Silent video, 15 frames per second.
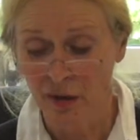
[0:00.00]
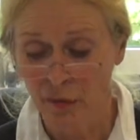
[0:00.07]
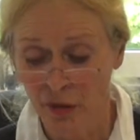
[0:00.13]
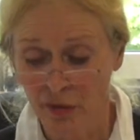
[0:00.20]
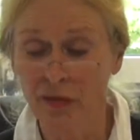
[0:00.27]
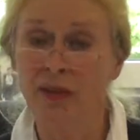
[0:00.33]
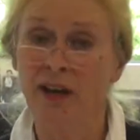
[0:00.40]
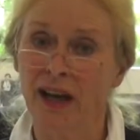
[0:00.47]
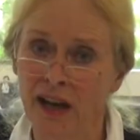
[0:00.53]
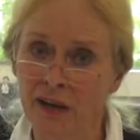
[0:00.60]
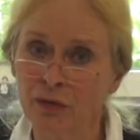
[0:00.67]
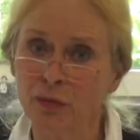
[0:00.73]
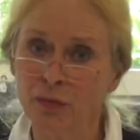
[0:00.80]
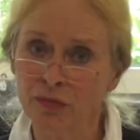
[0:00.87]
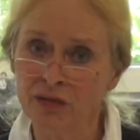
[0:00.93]
with, I
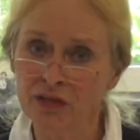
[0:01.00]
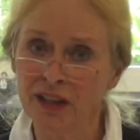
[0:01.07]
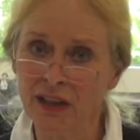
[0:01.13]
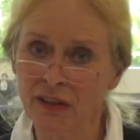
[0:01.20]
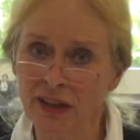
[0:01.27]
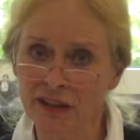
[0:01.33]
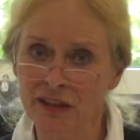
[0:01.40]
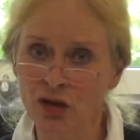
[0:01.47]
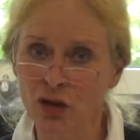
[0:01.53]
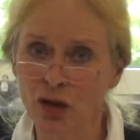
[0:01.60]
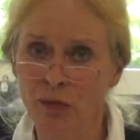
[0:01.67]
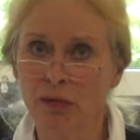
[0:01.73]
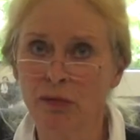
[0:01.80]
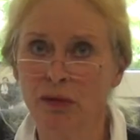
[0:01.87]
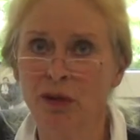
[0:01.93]
have to say that in
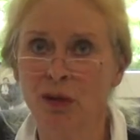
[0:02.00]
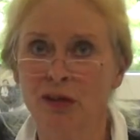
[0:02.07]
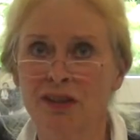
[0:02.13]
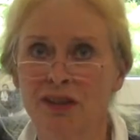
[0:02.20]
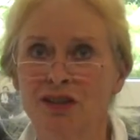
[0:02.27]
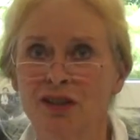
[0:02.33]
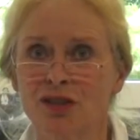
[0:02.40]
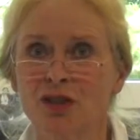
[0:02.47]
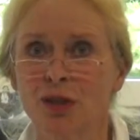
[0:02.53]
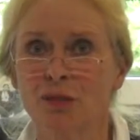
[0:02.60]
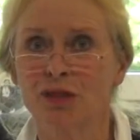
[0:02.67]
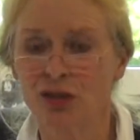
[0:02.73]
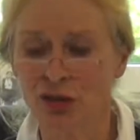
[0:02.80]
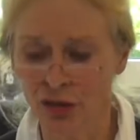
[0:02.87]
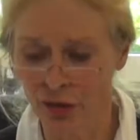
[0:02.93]
German because it's a
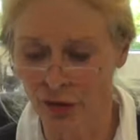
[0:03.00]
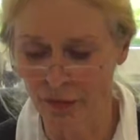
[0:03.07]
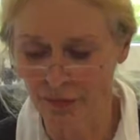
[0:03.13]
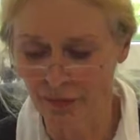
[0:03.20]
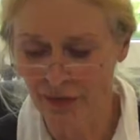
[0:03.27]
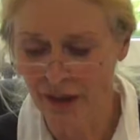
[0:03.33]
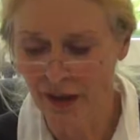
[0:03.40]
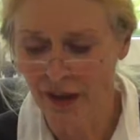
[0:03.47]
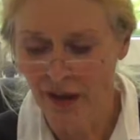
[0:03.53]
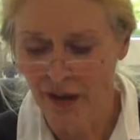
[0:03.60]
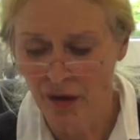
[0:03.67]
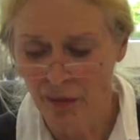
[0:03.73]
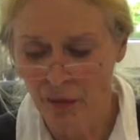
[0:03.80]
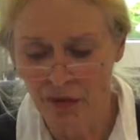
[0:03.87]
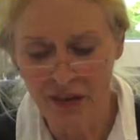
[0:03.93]
German term,
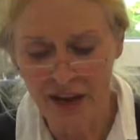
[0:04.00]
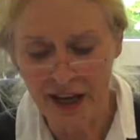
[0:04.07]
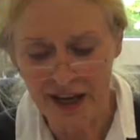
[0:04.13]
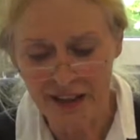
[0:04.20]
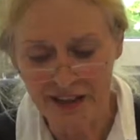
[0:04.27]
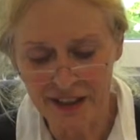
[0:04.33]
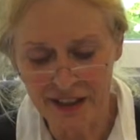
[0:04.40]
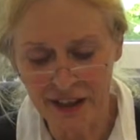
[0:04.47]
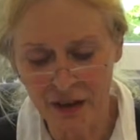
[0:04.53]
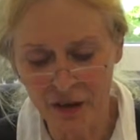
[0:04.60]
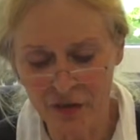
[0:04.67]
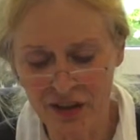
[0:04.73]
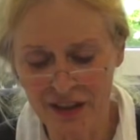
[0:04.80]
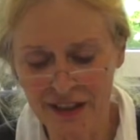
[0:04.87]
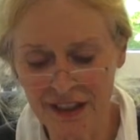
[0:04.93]
with the idea
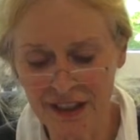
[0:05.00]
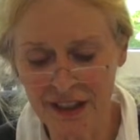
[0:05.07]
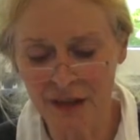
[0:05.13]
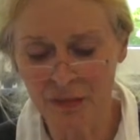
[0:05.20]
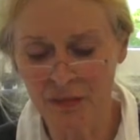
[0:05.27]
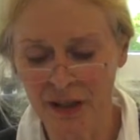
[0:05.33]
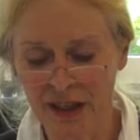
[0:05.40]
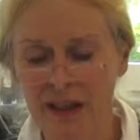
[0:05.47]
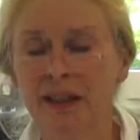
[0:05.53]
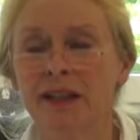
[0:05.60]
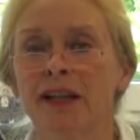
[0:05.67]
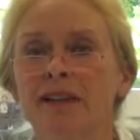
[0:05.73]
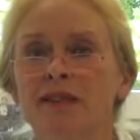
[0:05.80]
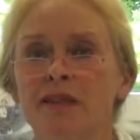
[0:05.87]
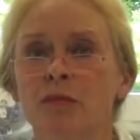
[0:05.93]
of the tea campaign
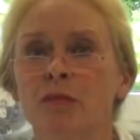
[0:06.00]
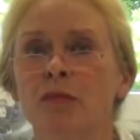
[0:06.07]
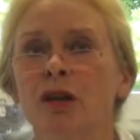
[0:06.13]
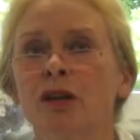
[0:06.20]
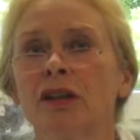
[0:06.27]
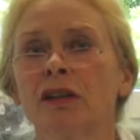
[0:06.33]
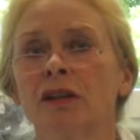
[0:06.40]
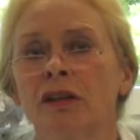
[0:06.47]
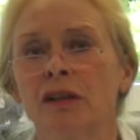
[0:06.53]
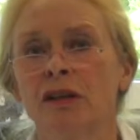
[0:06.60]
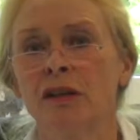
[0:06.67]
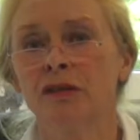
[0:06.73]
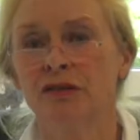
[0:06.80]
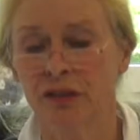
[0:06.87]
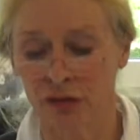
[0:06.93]
as a model
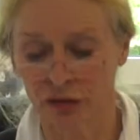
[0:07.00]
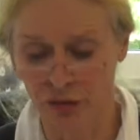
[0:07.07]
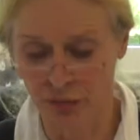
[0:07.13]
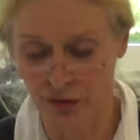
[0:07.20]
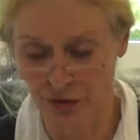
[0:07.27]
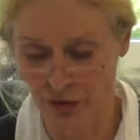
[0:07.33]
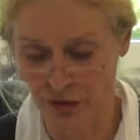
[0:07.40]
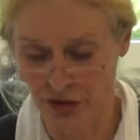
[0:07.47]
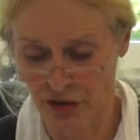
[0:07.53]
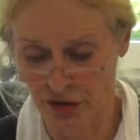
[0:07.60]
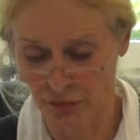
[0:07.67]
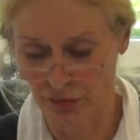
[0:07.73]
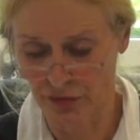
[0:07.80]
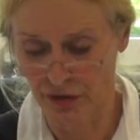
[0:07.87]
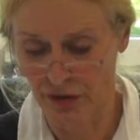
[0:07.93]
of entrepreneurship.
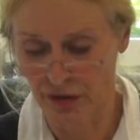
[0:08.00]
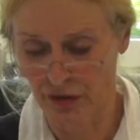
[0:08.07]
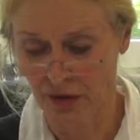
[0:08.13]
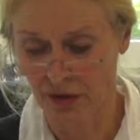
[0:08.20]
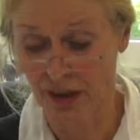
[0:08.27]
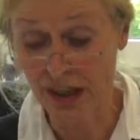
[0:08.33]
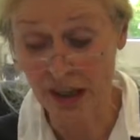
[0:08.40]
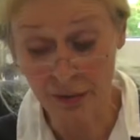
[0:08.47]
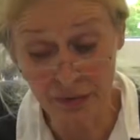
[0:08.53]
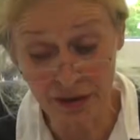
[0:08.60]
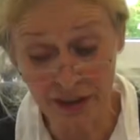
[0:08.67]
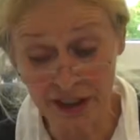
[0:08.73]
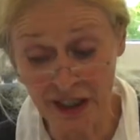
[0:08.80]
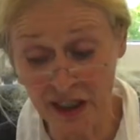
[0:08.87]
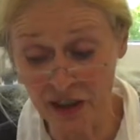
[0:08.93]
The
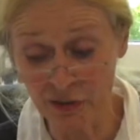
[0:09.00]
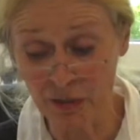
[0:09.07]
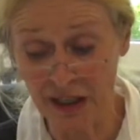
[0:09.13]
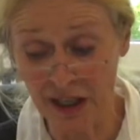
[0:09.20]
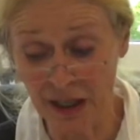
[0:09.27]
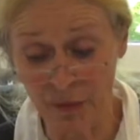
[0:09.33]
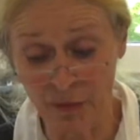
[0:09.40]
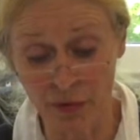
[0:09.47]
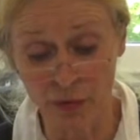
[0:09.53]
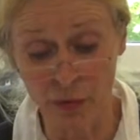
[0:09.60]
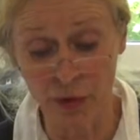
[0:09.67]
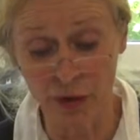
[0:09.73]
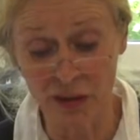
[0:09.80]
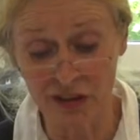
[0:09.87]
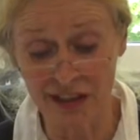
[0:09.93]
company has become the
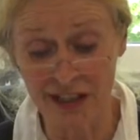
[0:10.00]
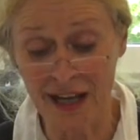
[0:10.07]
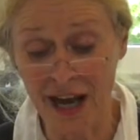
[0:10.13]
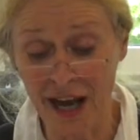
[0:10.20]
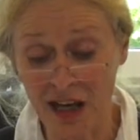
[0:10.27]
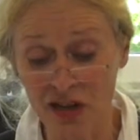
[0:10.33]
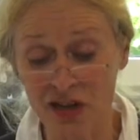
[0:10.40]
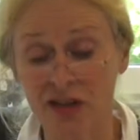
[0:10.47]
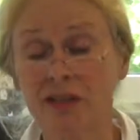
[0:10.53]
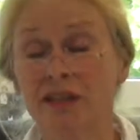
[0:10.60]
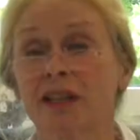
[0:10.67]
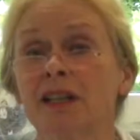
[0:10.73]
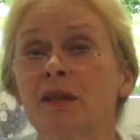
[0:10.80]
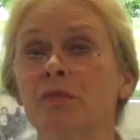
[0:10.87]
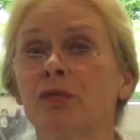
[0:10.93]
world's largest
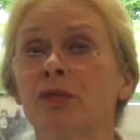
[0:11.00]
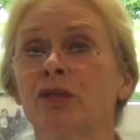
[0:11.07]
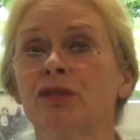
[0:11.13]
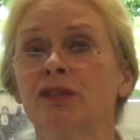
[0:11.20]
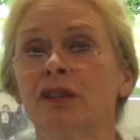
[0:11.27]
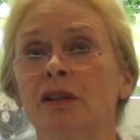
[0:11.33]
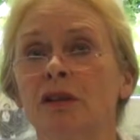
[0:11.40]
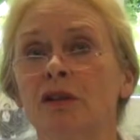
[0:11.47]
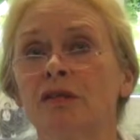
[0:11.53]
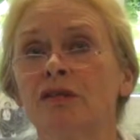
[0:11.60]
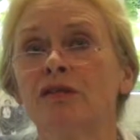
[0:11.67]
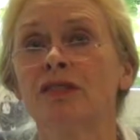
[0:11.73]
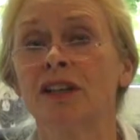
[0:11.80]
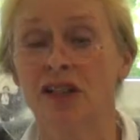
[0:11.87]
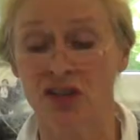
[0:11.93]
importer of
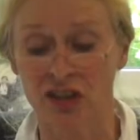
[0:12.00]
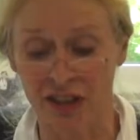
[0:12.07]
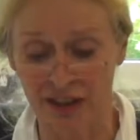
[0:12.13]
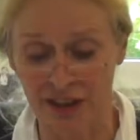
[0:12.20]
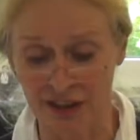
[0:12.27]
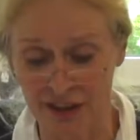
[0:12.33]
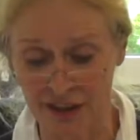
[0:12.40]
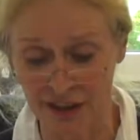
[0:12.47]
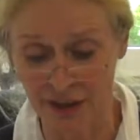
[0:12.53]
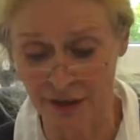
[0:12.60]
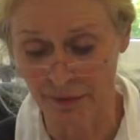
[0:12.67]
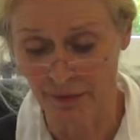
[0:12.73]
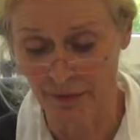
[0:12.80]
Darjeeling tea.